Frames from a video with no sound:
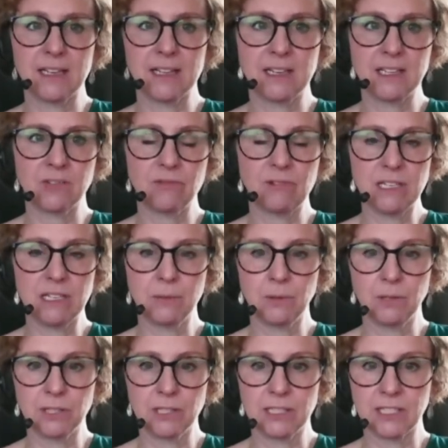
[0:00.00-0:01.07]
that it's
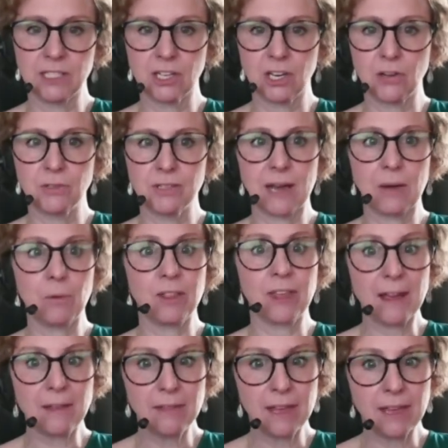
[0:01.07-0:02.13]
reasonable to disclose that
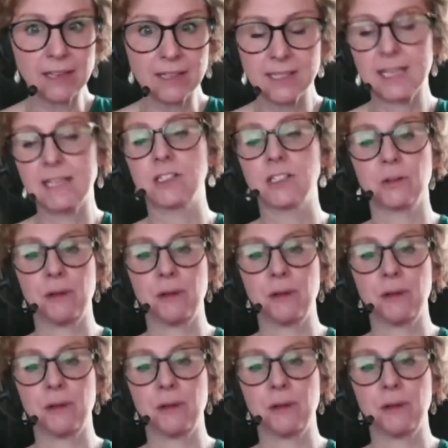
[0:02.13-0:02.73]
without their consent. So